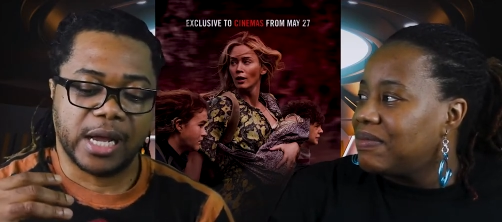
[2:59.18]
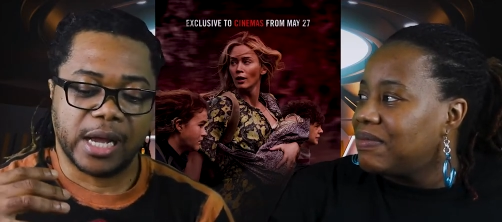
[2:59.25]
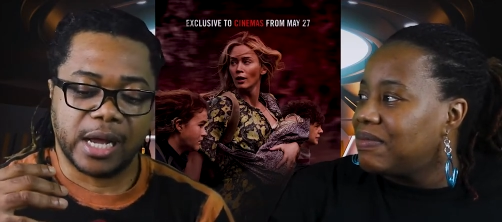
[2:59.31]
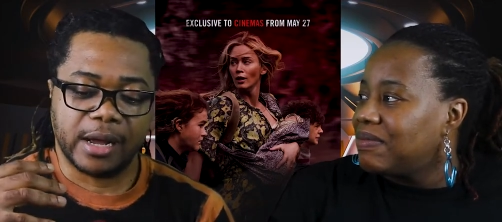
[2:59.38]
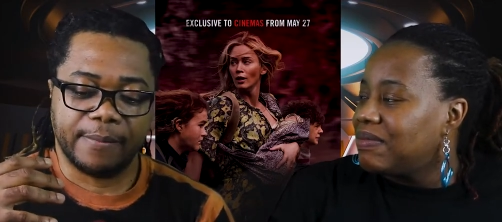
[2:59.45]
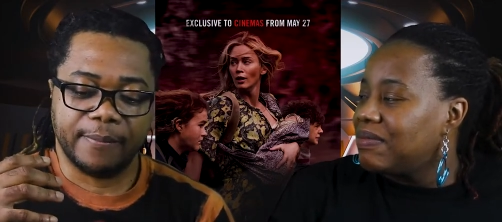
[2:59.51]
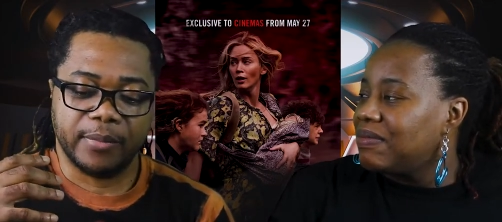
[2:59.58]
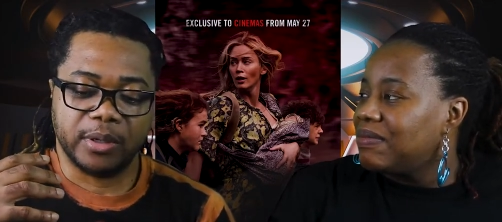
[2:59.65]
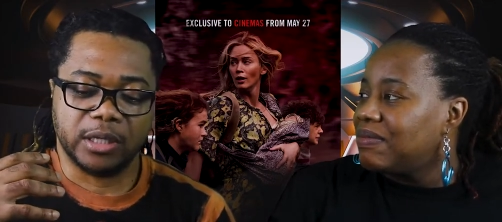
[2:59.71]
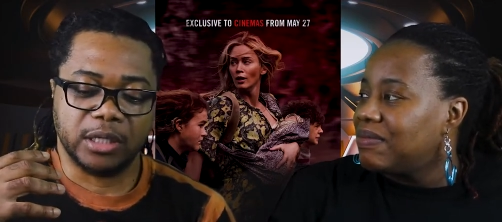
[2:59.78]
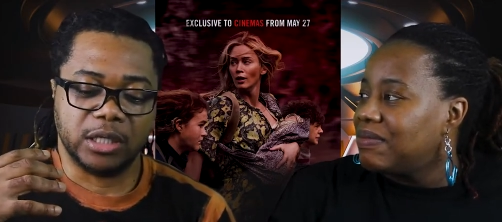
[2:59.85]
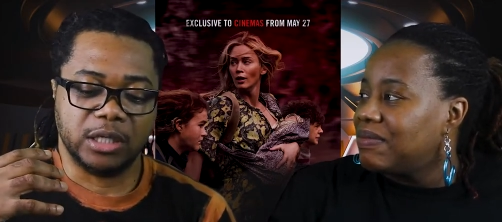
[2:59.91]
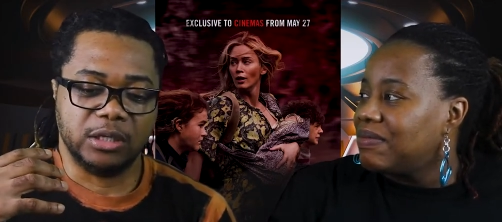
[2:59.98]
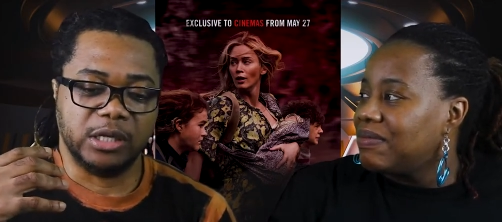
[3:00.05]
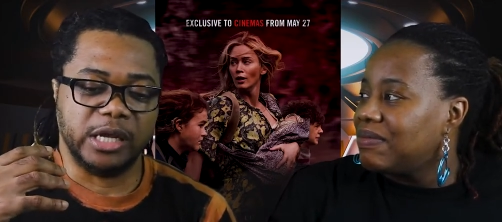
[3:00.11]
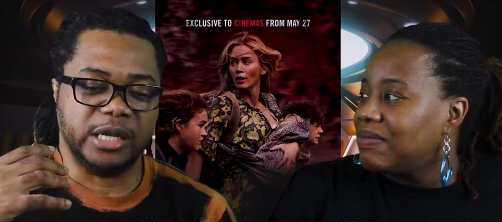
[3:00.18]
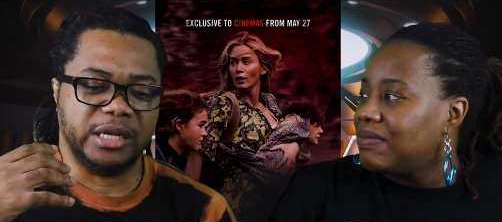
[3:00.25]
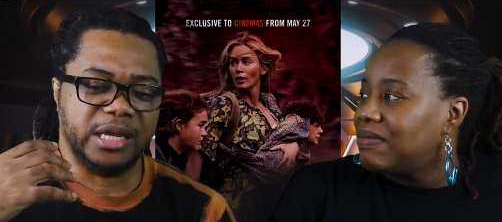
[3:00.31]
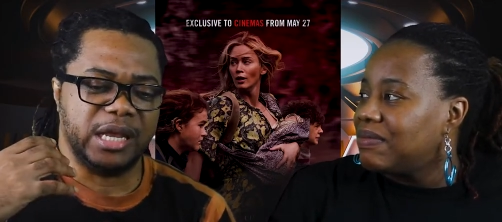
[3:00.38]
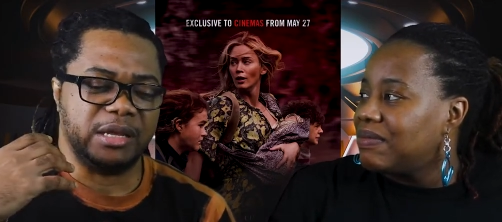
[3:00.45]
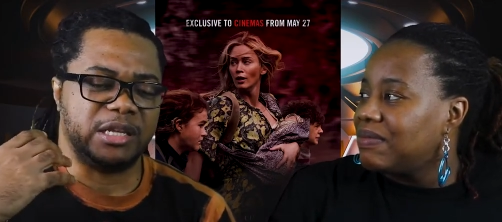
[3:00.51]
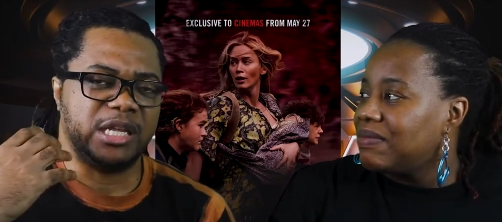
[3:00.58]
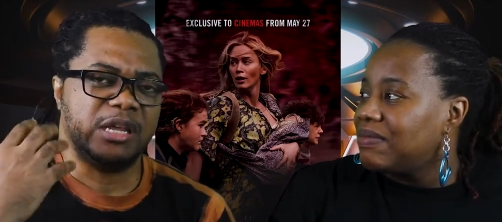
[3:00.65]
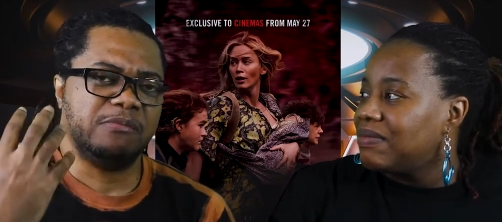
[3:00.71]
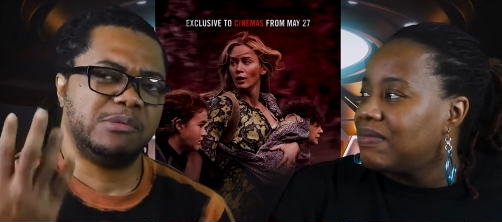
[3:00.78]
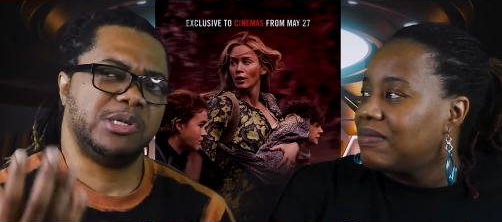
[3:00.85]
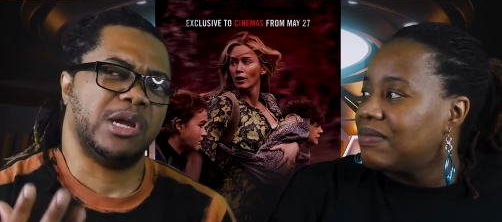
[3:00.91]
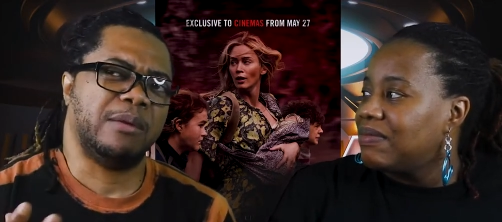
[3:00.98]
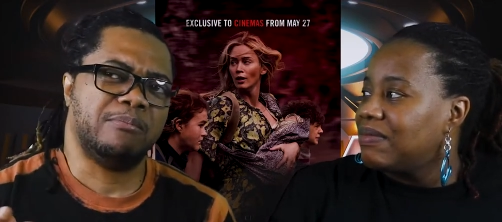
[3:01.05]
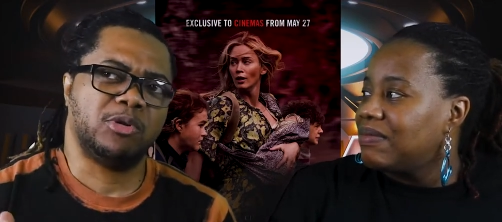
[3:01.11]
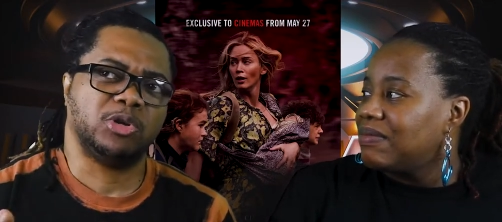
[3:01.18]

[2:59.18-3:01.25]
Speaker 1: um, it, it, gives you a